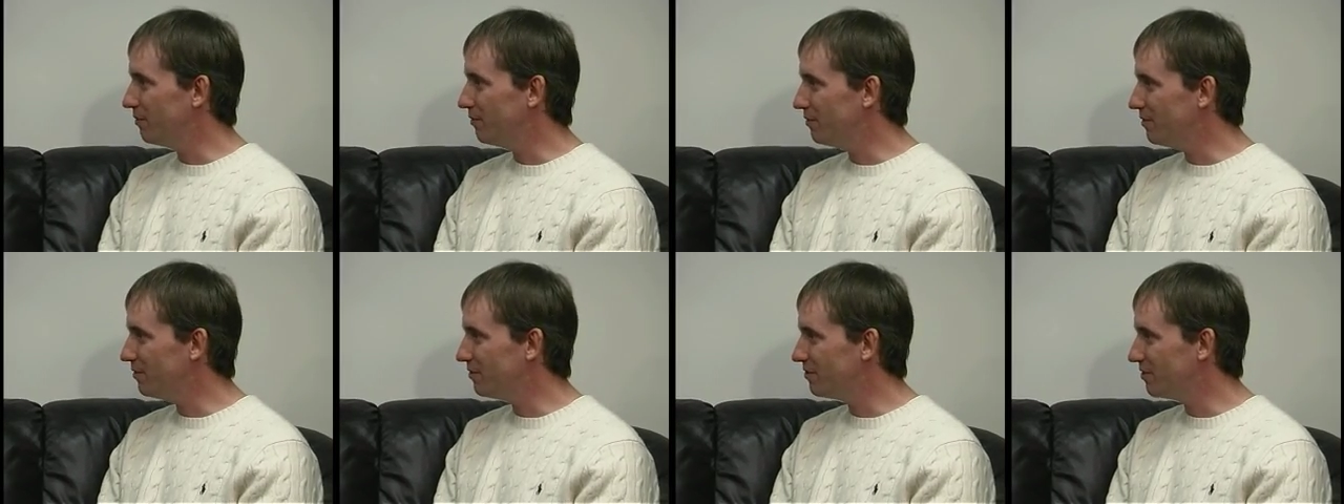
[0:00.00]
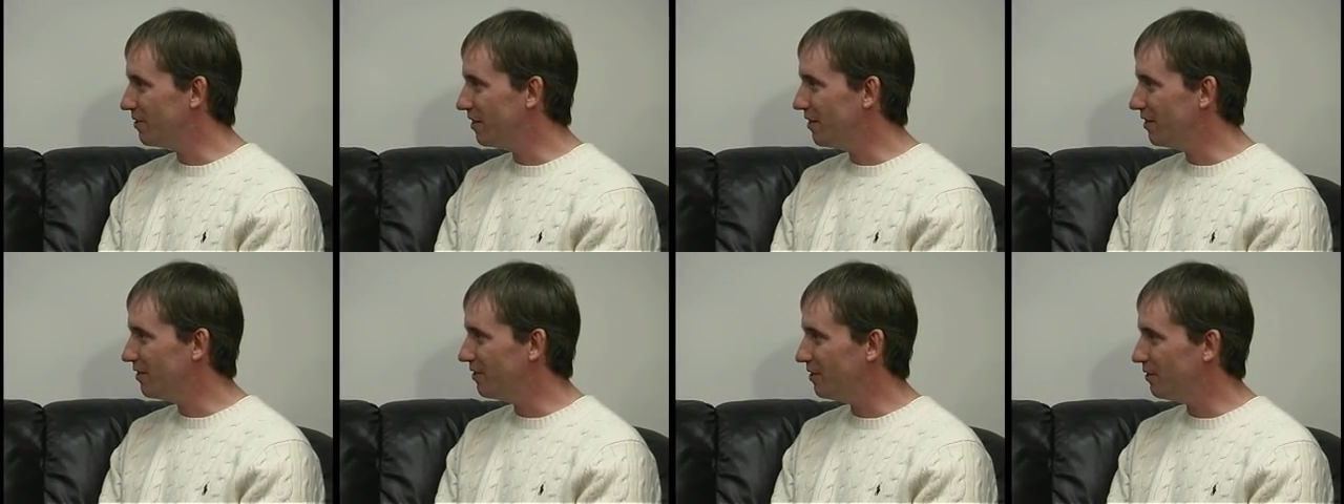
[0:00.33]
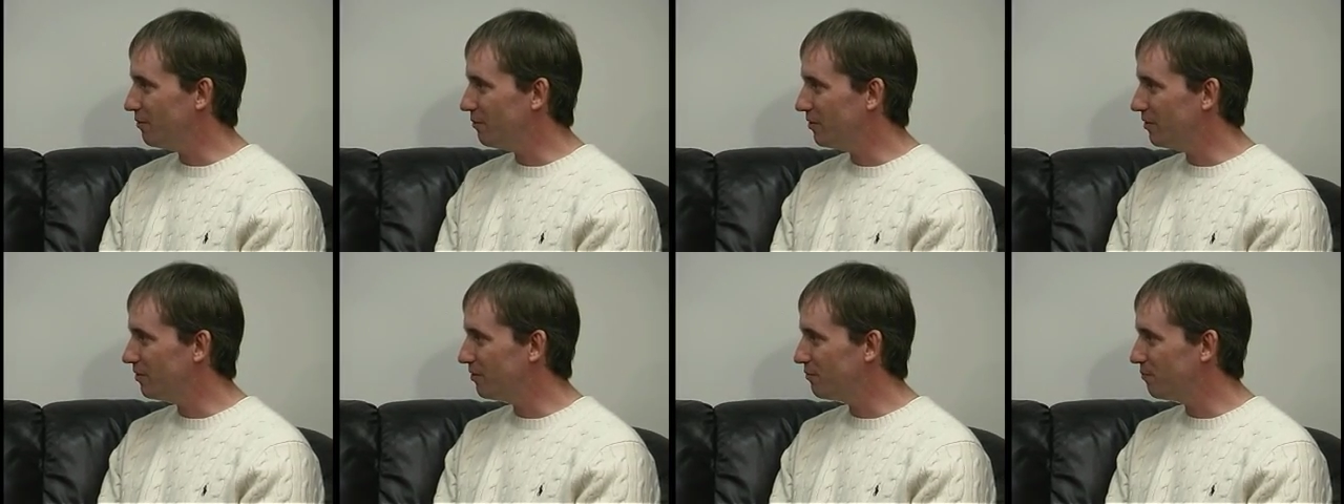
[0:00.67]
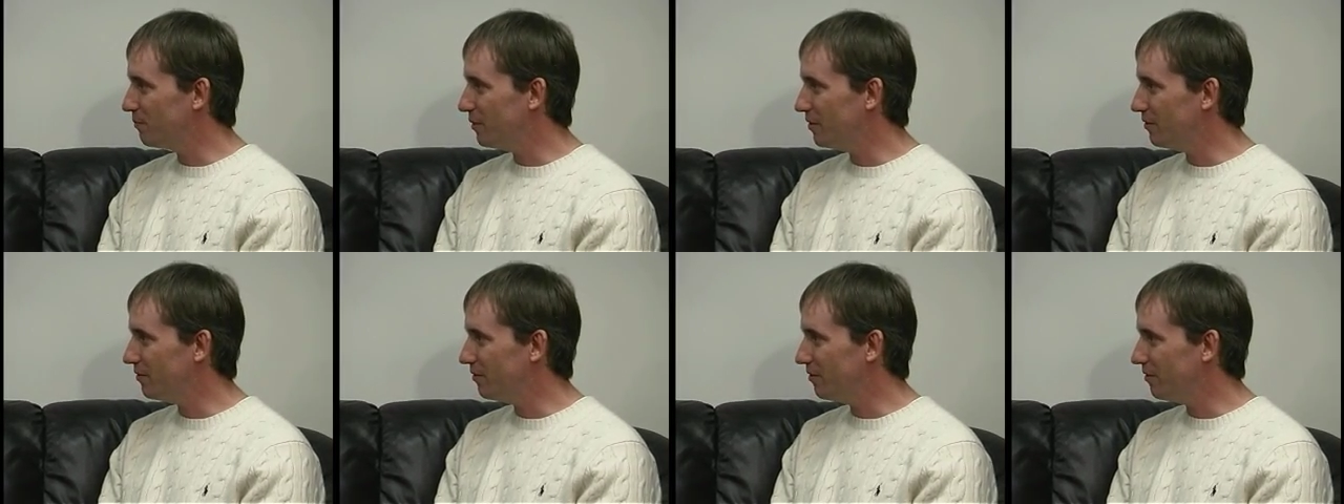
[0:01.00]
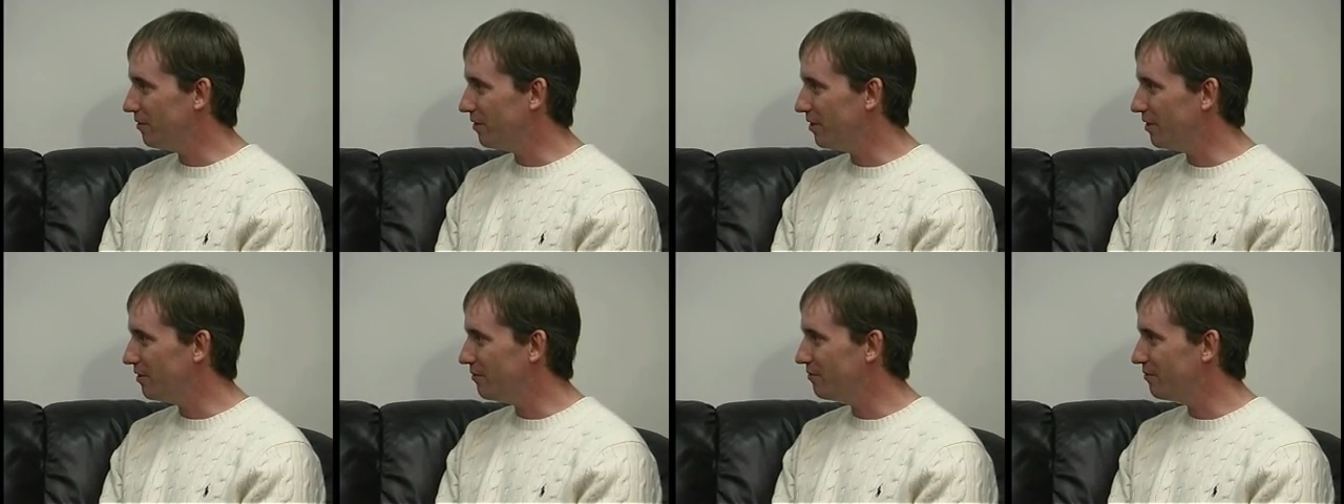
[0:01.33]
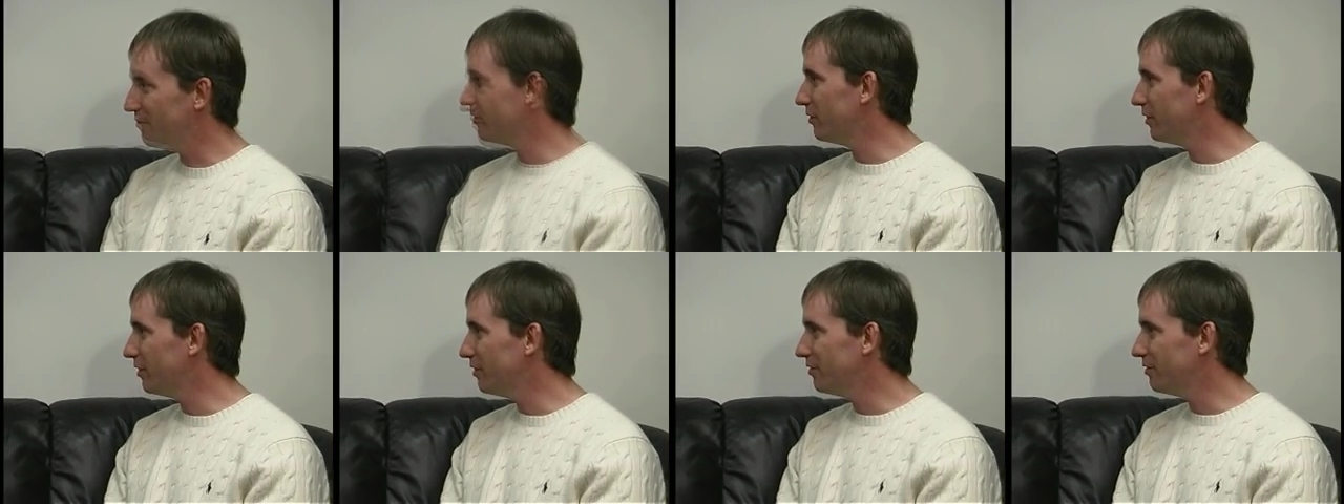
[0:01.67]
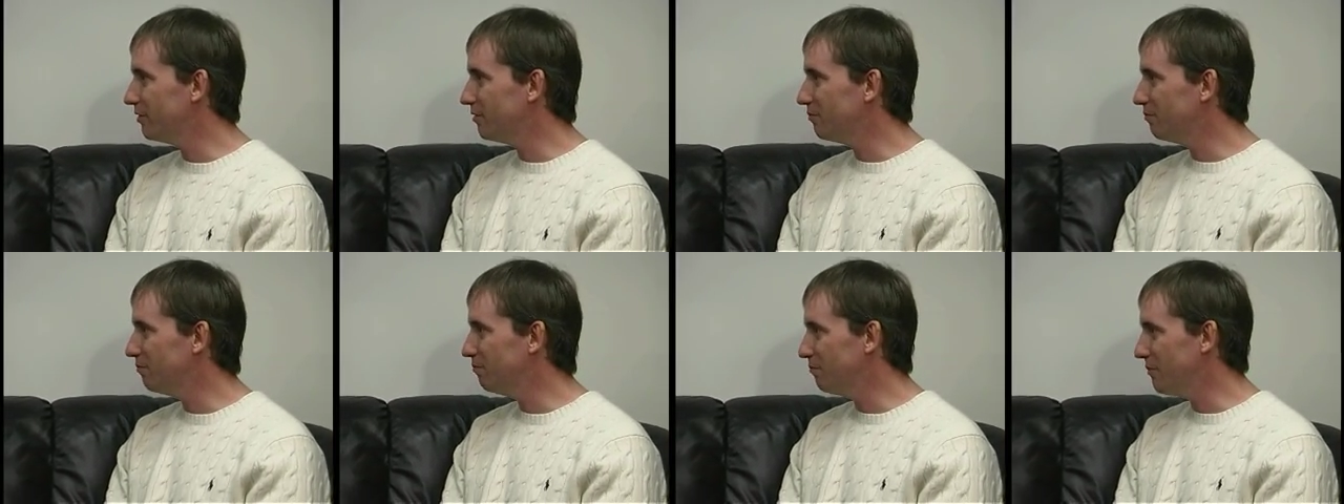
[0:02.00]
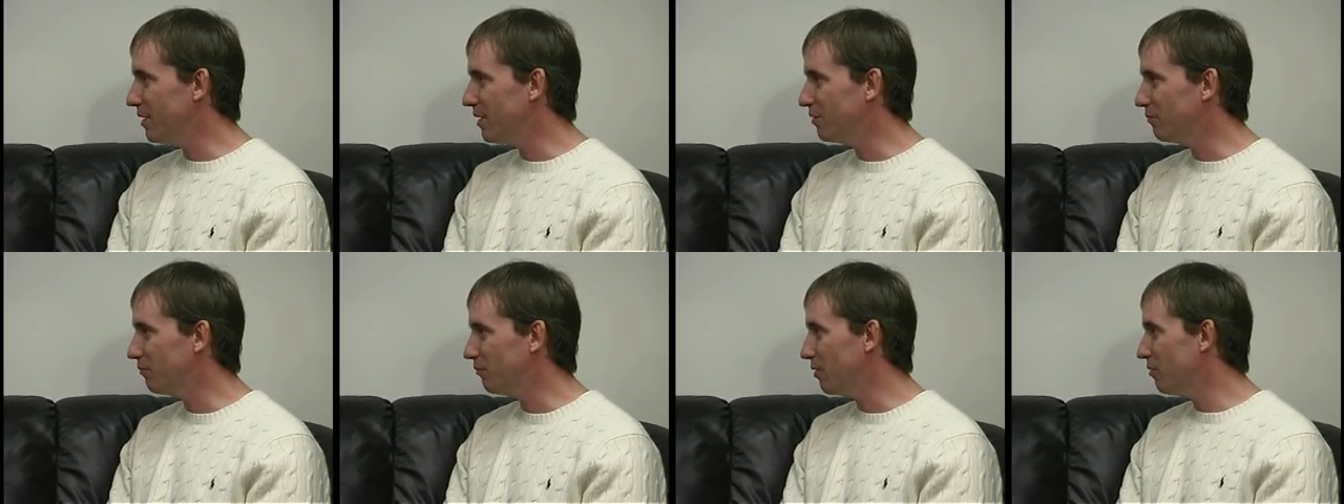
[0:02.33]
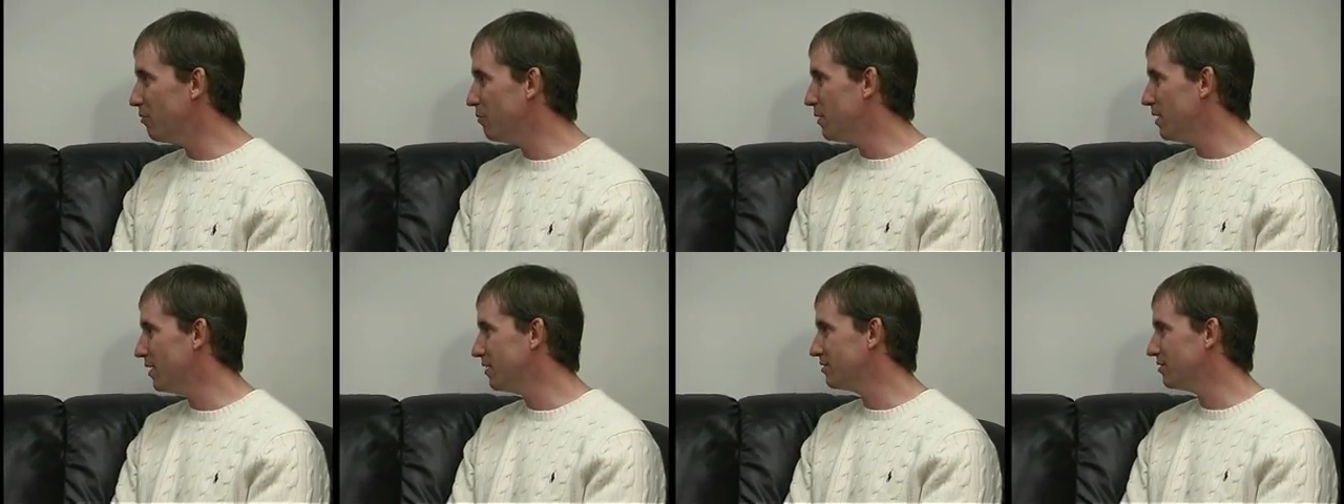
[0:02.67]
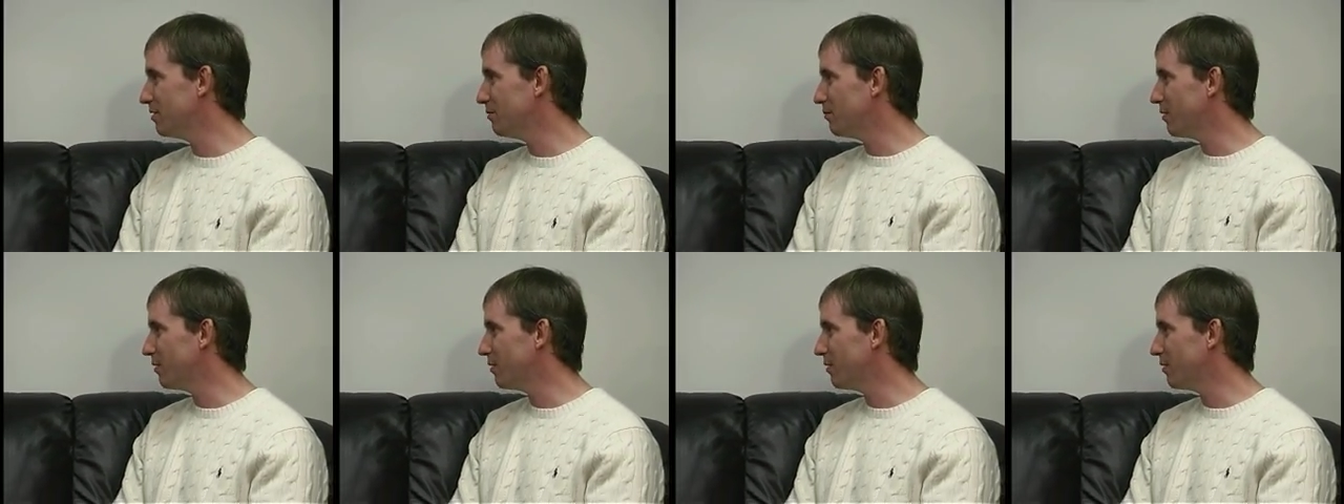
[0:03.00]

decide they want to spend their life trying to make robots a